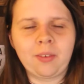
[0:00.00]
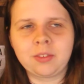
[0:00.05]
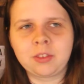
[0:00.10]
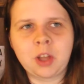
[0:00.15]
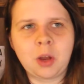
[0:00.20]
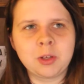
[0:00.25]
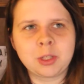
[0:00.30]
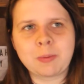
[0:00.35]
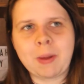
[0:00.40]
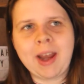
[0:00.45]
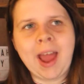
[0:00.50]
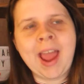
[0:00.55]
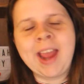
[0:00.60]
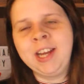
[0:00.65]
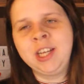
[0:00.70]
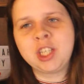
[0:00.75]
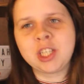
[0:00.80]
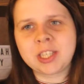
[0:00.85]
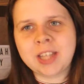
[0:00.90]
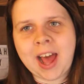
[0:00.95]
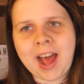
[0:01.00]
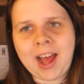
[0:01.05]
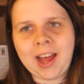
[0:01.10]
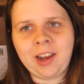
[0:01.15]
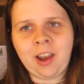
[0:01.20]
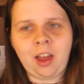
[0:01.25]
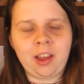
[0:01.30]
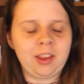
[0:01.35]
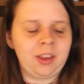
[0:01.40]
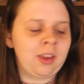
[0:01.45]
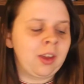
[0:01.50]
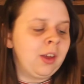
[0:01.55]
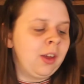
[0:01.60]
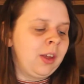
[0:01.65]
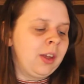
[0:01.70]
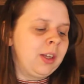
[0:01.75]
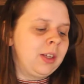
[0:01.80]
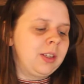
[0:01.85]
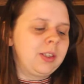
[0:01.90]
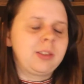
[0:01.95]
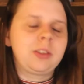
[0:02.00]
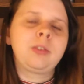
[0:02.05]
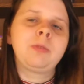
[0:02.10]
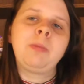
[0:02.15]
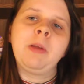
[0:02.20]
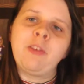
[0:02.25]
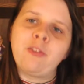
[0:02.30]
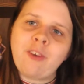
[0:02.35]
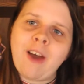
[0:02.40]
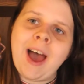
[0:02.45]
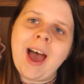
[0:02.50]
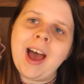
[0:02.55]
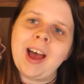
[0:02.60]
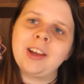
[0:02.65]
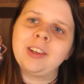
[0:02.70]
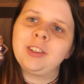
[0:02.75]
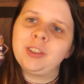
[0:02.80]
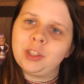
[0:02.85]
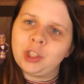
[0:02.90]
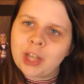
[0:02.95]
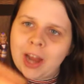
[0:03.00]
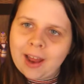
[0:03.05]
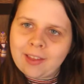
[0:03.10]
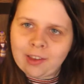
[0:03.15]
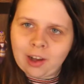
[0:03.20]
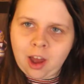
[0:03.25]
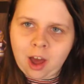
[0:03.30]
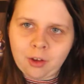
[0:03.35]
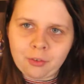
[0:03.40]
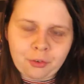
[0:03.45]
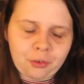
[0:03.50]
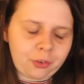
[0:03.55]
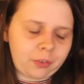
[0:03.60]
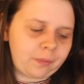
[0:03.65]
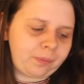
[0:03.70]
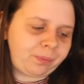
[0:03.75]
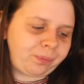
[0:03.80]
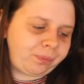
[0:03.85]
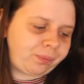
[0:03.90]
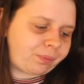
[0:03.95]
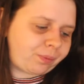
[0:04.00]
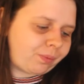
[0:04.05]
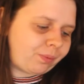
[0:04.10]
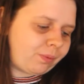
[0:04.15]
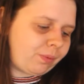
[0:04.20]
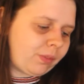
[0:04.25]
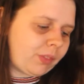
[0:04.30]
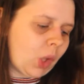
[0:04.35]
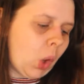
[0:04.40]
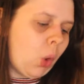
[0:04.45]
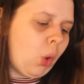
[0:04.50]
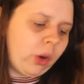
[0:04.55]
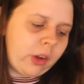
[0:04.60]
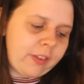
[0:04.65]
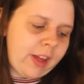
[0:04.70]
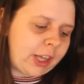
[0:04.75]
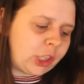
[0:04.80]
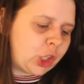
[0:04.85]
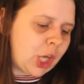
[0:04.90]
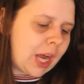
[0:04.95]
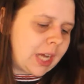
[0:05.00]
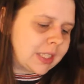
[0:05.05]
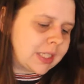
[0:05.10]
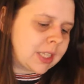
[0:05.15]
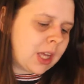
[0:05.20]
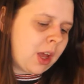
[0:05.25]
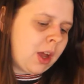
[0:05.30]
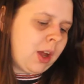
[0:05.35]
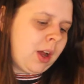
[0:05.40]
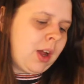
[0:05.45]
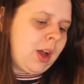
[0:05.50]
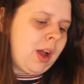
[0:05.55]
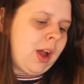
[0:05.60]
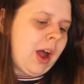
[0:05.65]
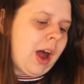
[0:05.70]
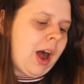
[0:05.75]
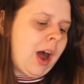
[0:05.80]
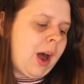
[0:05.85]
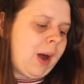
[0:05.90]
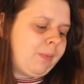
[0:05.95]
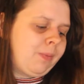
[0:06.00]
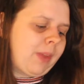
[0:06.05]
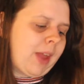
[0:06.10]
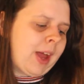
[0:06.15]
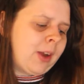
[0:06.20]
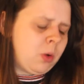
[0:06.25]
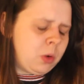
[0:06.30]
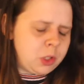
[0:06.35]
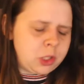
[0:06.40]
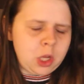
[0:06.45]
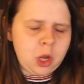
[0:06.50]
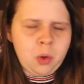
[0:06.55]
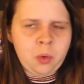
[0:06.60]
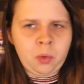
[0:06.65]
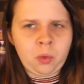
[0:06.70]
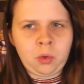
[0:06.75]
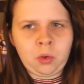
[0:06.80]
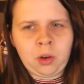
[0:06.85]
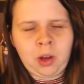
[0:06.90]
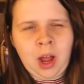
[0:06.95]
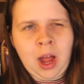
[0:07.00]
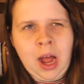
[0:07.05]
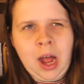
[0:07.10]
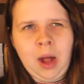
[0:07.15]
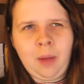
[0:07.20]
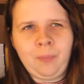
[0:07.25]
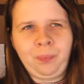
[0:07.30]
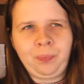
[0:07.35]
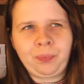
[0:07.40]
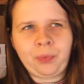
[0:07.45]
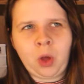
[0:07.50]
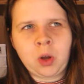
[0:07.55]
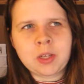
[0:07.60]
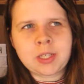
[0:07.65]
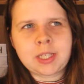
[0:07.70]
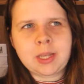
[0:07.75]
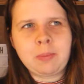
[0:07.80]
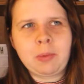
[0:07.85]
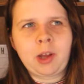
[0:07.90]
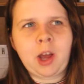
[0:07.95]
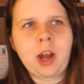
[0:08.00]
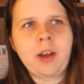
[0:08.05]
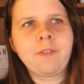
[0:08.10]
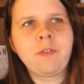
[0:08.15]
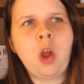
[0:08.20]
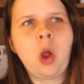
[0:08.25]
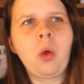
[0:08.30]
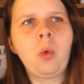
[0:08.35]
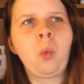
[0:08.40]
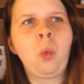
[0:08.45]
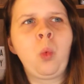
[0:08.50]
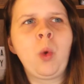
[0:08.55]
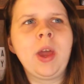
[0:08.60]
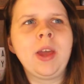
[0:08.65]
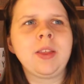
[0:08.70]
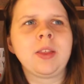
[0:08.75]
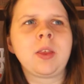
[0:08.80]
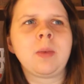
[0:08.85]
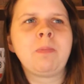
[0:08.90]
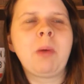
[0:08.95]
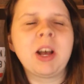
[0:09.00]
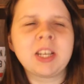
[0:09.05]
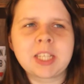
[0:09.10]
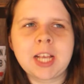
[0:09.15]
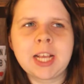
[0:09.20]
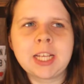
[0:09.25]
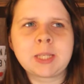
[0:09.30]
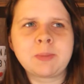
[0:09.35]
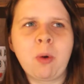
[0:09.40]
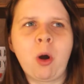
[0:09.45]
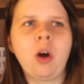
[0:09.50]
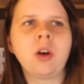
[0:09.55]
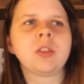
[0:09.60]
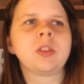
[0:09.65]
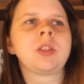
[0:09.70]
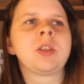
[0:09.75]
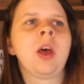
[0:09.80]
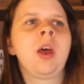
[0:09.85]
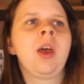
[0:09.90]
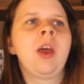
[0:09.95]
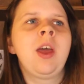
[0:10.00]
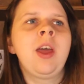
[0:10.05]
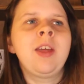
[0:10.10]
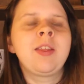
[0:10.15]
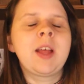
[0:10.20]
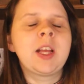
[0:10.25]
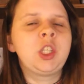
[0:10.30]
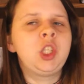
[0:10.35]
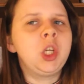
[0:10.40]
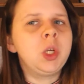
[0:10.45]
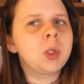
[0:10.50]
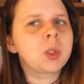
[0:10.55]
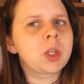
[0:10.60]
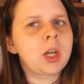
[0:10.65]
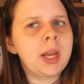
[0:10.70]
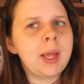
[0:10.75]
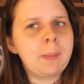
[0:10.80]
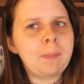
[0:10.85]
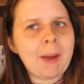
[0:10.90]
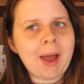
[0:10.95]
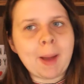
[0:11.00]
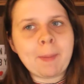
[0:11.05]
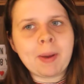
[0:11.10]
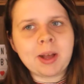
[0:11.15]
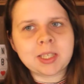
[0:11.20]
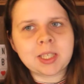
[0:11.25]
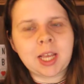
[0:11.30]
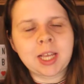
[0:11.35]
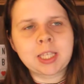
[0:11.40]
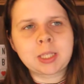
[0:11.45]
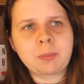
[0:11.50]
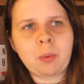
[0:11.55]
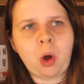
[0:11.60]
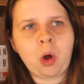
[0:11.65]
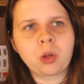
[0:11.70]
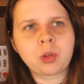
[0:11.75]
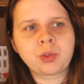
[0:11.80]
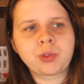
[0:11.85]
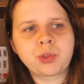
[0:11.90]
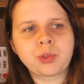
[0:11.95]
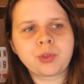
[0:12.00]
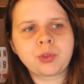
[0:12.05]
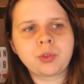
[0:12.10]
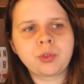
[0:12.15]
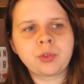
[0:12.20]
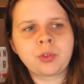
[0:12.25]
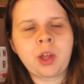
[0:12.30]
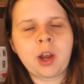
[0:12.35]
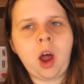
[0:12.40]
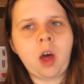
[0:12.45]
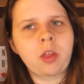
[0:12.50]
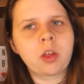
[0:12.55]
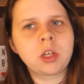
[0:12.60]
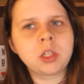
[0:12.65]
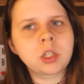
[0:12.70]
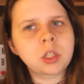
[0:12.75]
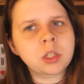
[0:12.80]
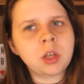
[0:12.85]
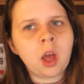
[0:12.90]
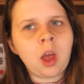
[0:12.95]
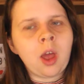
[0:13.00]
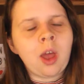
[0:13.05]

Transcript: don't spend ages there, like, be fair, share the love, all of that jazz. And also, on a similar kind of note with busking spots, there's usually better busking spots than others.